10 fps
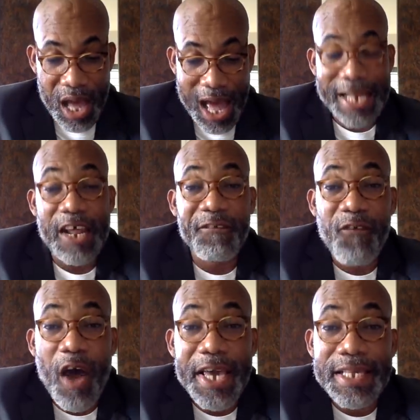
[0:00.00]
And the
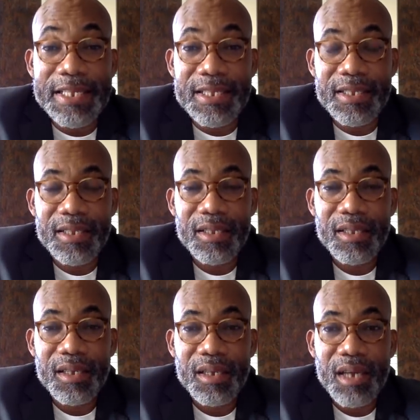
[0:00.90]
voice
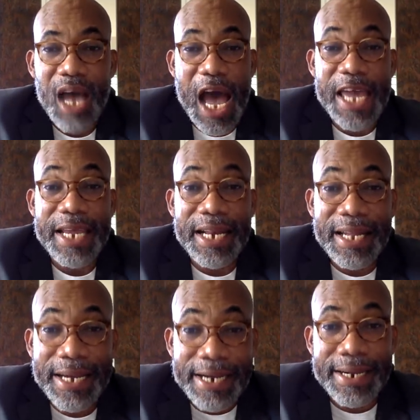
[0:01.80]
I
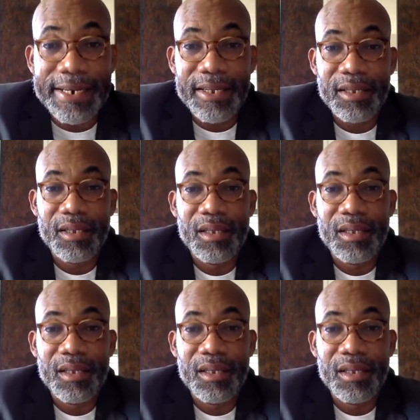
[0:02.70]
heard